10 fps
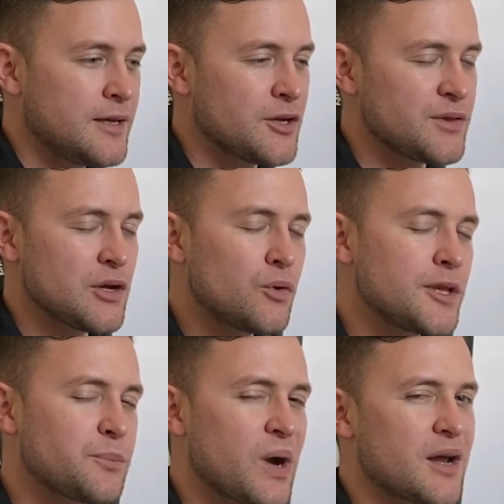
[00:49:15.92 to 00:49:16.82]
The
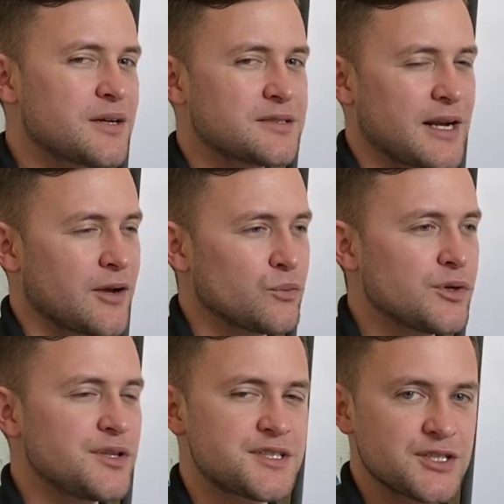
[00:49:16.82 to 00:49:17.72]
only product that I
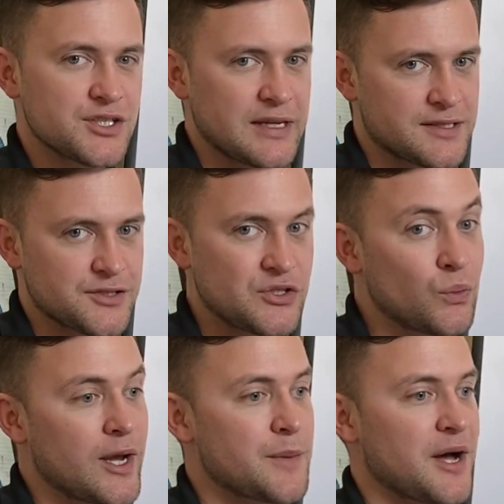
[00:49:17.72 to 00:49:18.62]
really suggest that
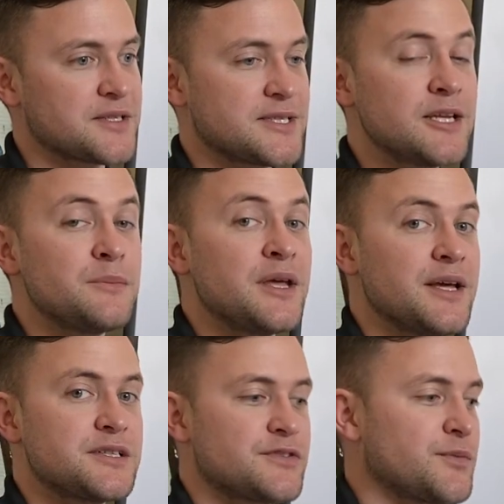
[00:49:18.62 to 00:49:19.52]
you wait about 10
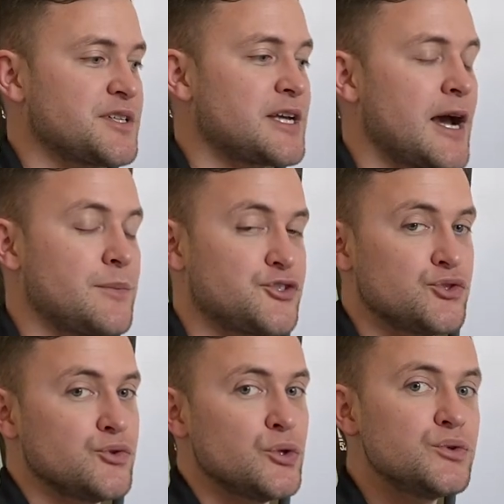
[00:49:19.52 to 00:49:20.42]
minutes from the time that
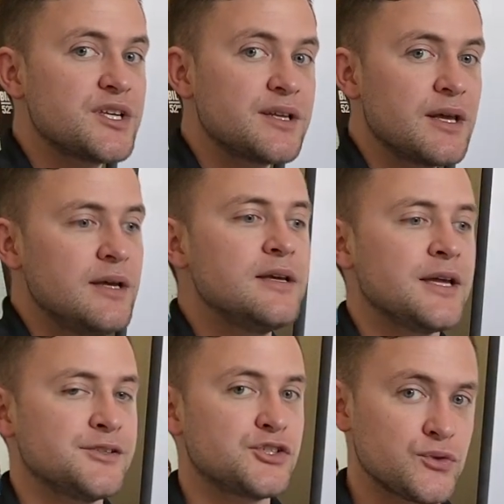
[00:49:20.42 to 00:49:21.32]
you use it
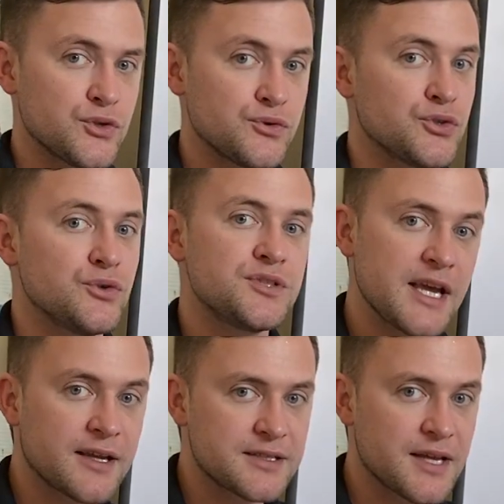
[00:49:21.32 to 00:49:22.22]
until you do
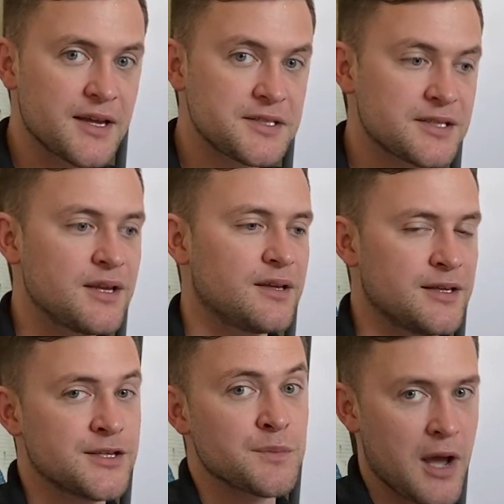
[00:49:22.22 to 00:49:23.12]
take a test
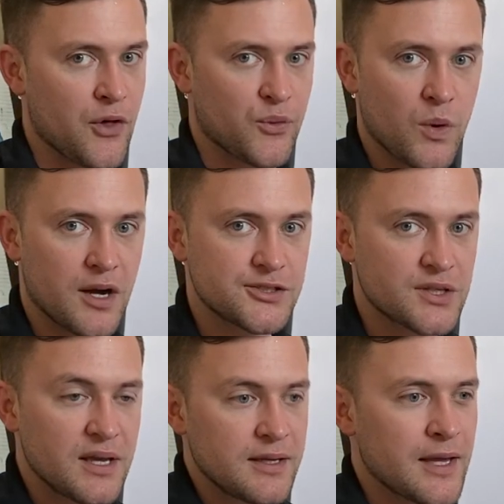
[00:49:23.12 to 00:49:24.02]
is mouthwash.
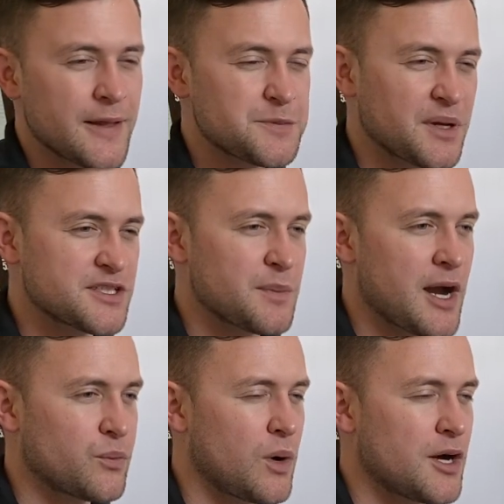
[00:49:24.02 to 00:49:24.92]
And that's because
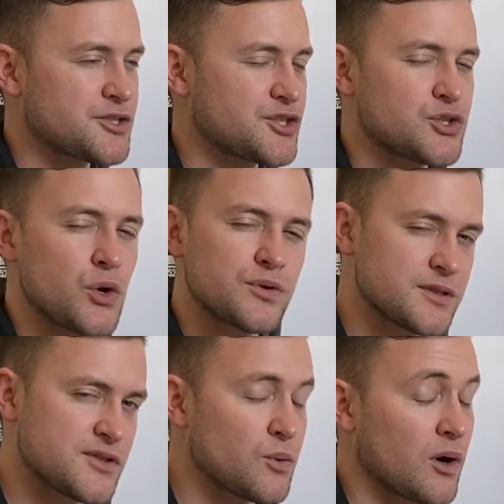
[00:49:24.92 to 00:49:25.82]
mouthwash soaks
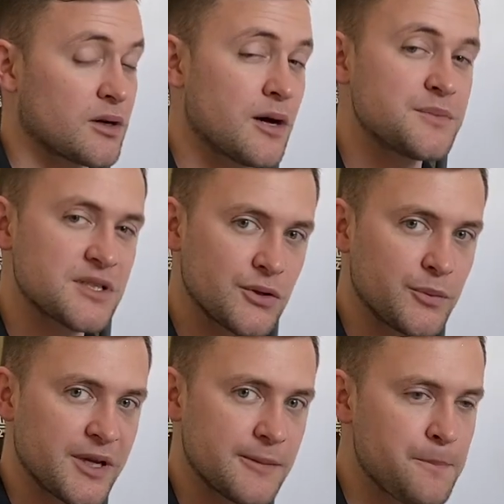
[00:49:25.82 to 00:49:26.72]
into our gums a little
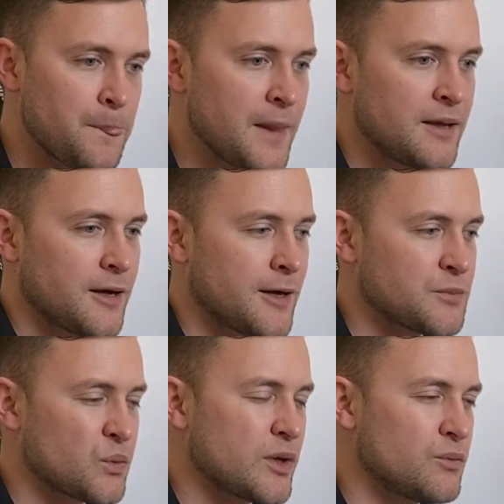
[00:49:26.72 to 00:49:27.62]
bit,
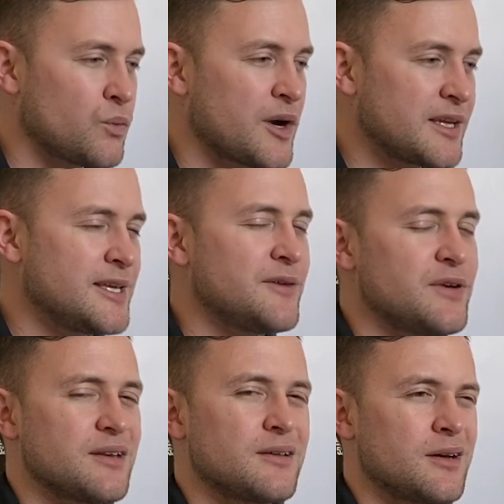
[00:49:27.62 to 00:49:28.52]
and we want to
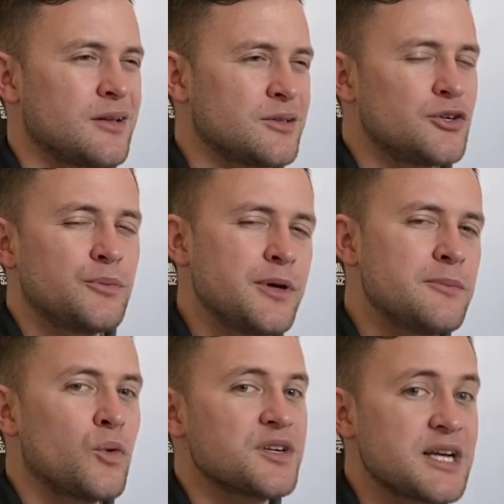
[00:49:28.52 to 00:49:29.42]
give it a little
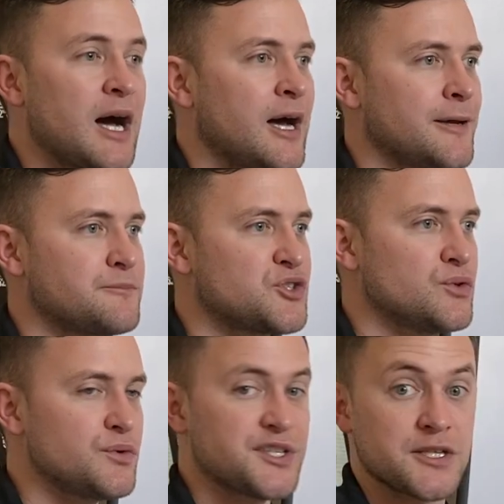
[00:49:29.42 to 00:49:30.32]
bit more time
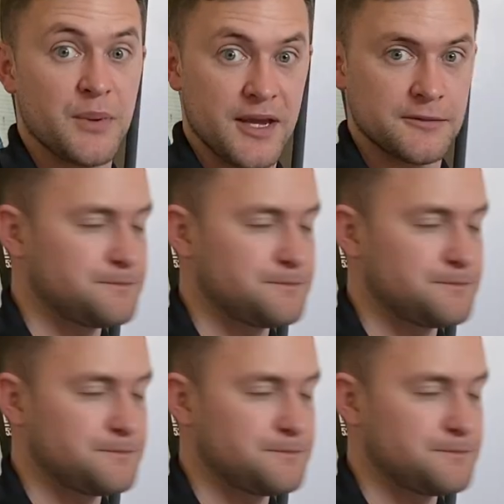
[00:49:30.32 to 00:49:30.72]
to dissipate.